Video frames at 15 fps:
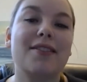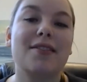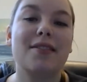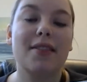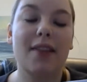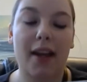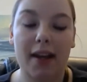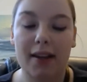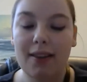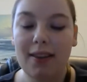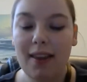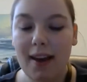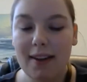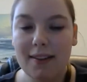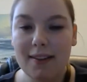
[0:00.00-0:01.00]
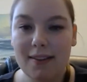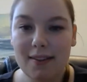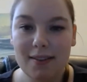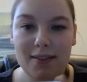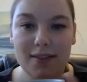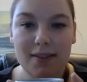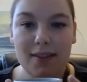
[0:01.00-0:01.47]
light,
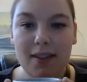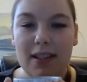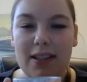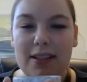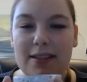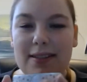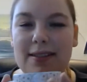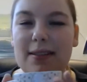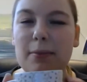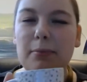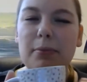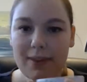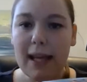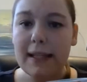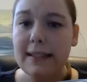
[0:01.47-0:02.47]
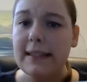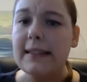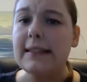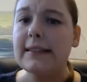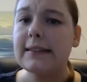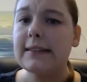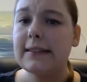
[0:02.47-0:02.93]
simple
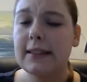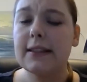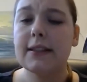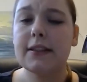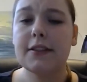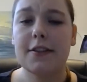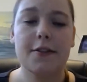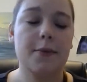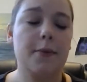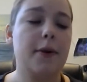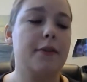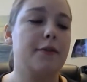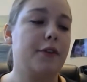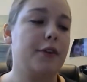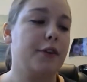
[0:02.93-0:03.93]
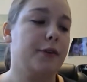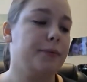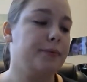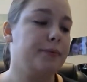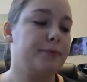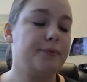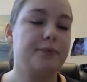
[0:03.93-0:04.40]
teas, then this is the one for you.
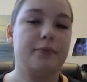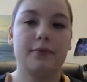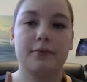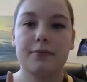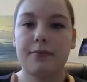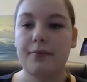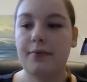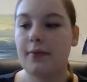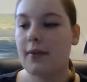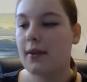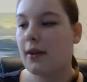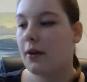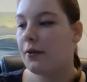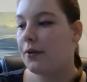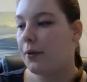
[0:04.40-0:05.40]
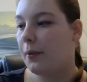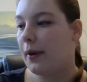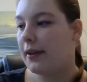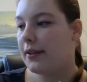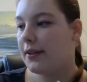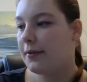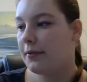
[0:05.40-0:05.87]
The
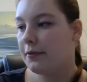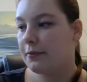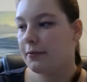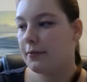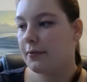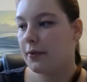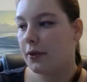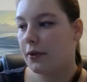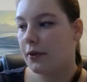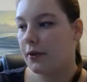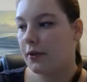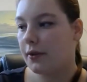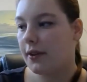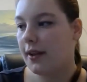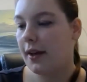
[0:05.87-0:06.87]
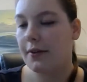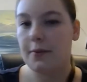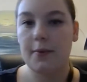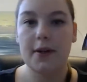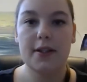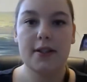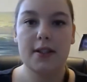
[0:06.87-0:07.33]
white, or the white
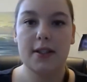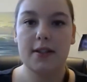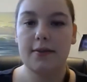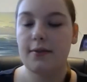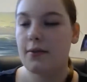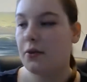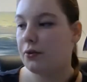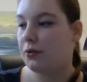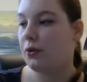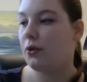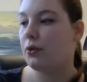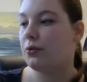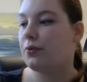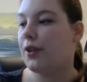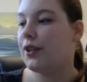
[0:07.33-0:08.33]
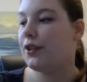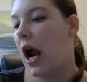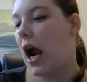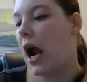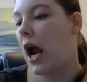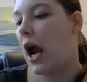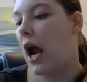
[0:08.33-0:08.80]
tea called Gold Rush.
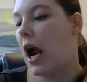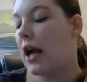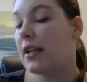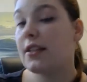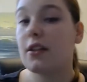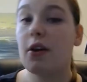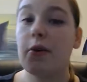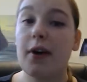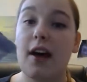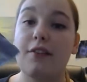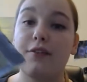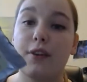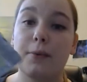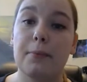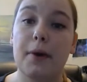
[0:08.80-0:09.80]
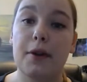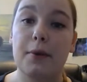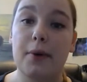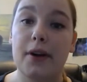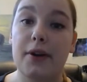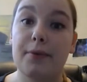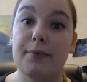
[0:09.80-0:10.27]
It's low caffeine, by the way,